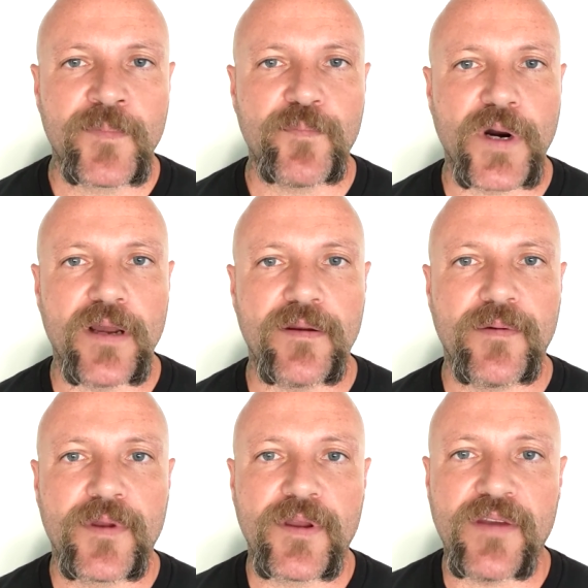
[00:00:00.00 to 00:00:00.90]
But
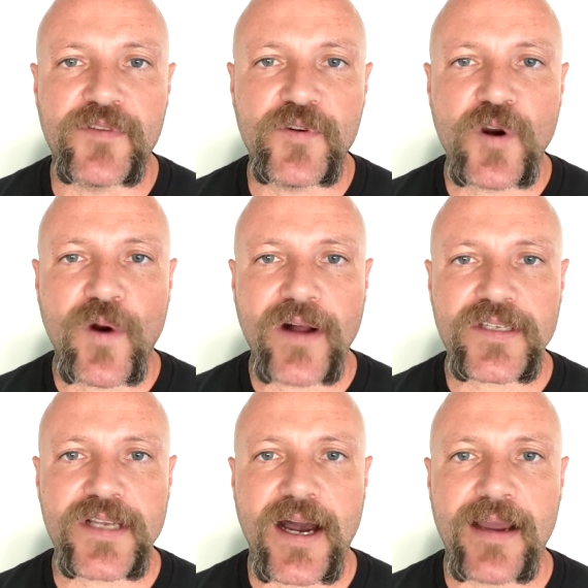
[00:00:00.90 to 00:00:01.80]
if you go
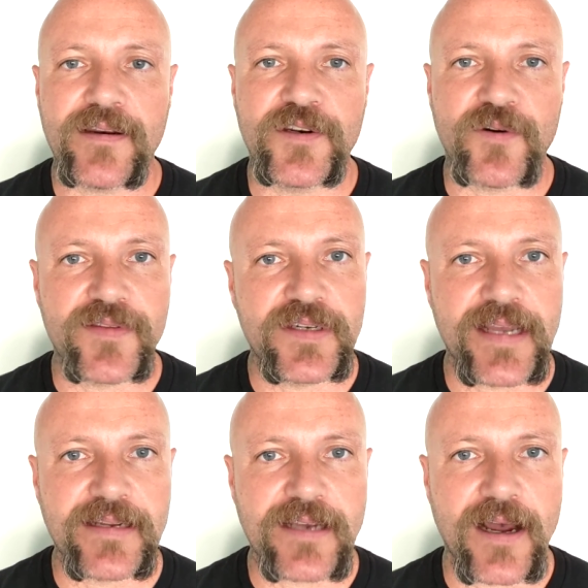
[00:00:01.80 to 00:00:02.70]
outside during the
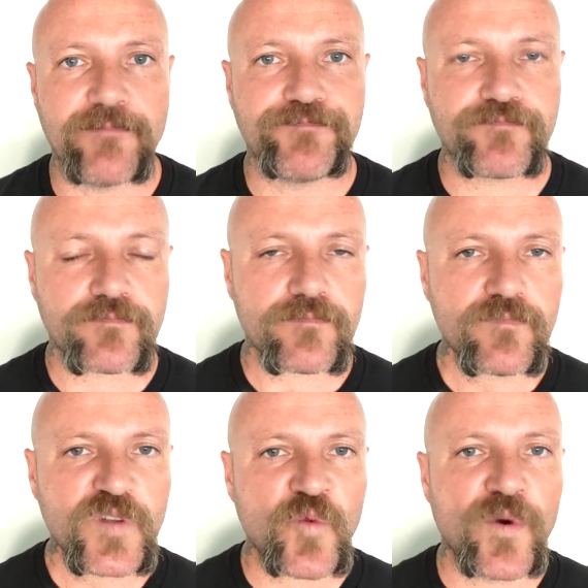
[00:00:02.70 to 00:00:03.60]
daytime
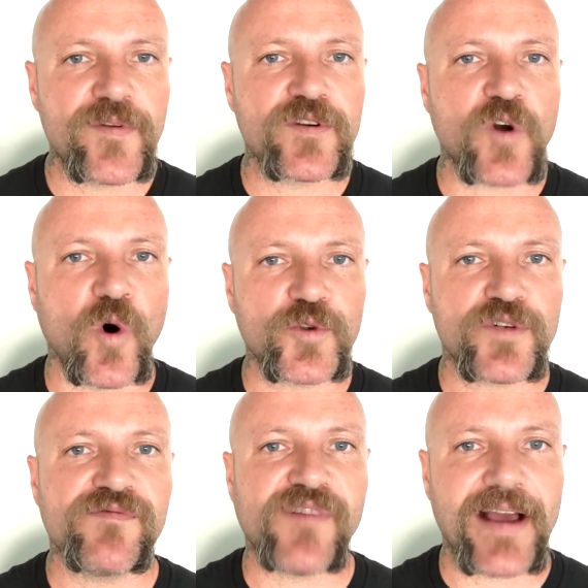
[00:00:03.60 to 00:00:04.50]
when there's
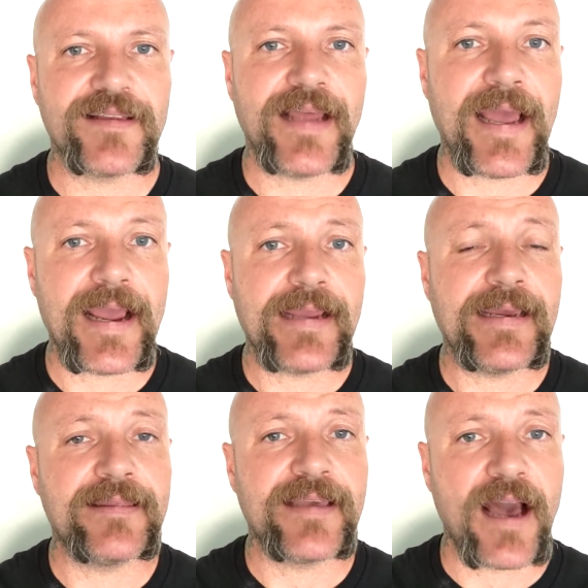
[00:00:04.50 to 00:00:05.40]
ultraviolet
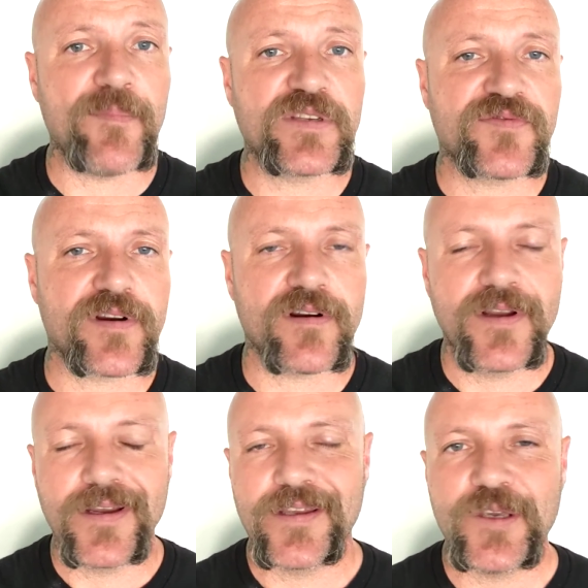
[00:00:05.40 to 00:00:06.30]
A in the atmosphere,
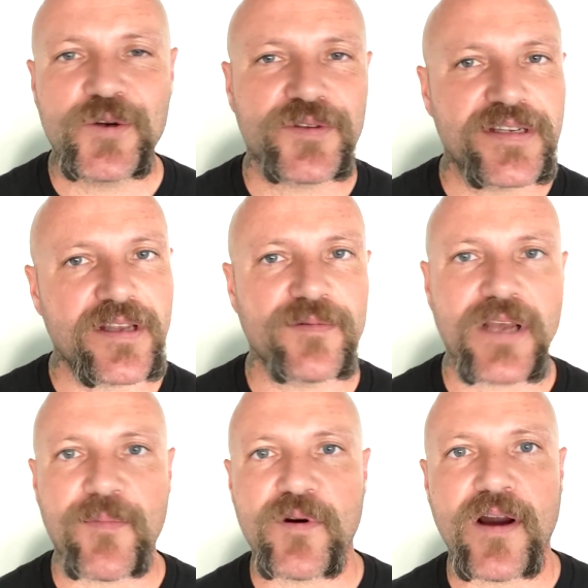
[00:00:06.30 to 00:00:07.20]
usually
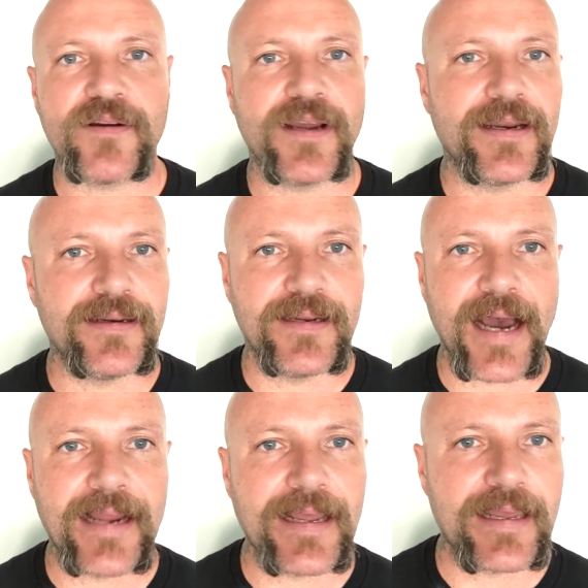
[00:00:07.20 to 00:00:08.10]
sometime around
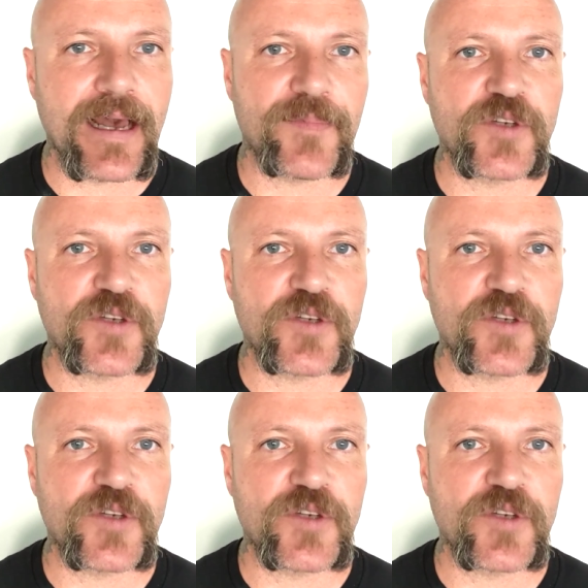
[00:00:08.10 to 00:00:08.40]
9 a.m.